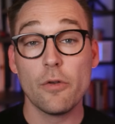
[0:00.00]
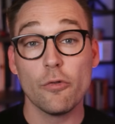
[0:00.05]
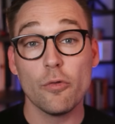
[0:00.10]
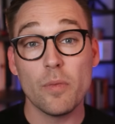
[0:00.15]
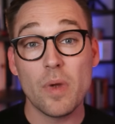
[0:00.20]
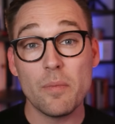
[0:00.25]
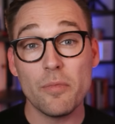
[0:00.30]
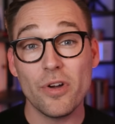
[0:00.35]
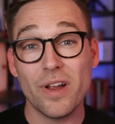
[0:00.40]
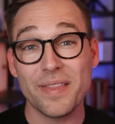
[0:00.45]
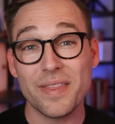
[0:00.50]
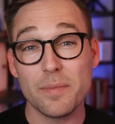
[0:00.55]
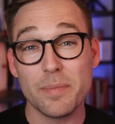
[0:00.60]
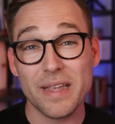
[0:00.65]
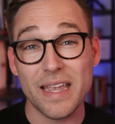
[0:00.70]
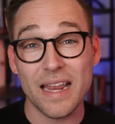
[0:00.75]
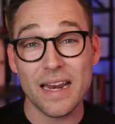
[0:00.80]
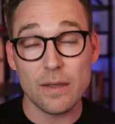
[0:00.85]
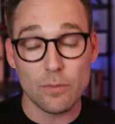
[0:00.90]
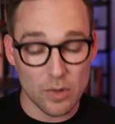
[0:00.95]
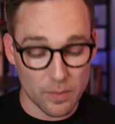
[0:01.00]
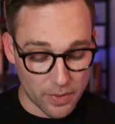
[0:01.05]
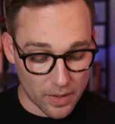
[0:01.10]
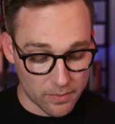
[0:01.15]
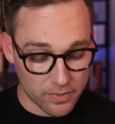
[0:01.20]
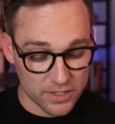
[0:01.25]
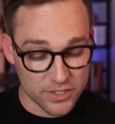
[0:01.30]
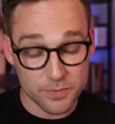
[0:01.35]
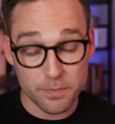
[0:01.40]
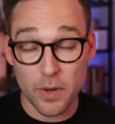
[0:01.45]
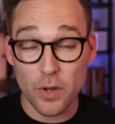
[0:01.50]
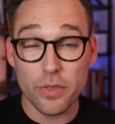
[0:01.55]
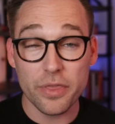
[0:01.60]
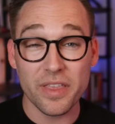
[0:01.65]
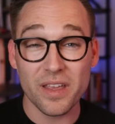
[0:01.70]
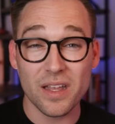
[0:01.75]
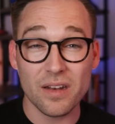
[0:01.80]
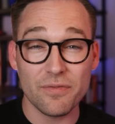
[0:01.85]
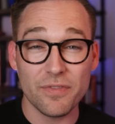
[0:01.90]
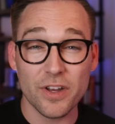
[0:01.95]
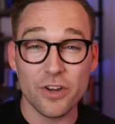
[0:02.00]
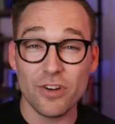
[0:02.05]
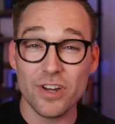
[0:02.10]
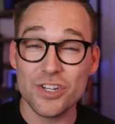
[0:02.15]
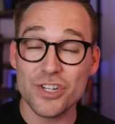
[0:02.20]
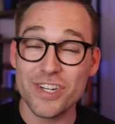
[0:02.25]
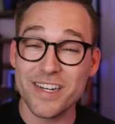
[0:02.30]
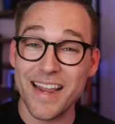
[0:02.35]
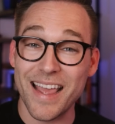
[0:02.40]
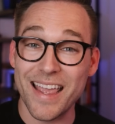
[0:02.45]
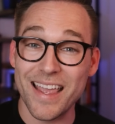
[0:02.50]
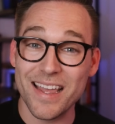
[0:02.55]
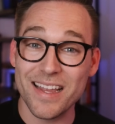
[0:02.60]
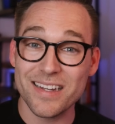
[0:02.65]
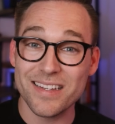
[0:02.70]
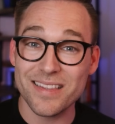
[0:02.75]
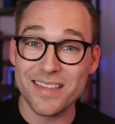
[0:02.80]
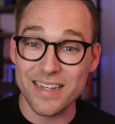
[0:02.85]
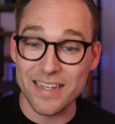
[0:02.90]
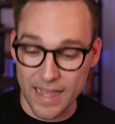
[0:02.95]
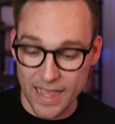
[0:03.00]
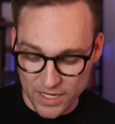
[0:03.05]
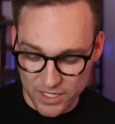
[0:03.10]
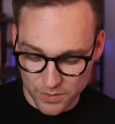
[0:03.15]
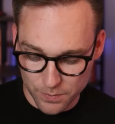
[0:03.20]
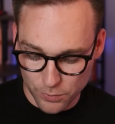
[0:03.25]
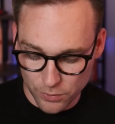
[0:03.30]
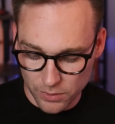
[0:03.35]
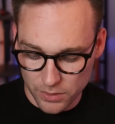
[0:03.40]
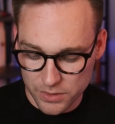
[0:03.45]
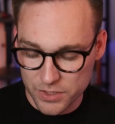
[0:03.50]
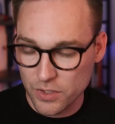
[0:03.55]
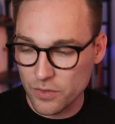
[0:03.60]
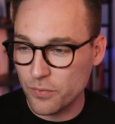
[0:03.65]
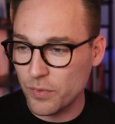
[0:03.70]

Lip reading: Remember at the beginning, we published both the configuration and the dashboard. So if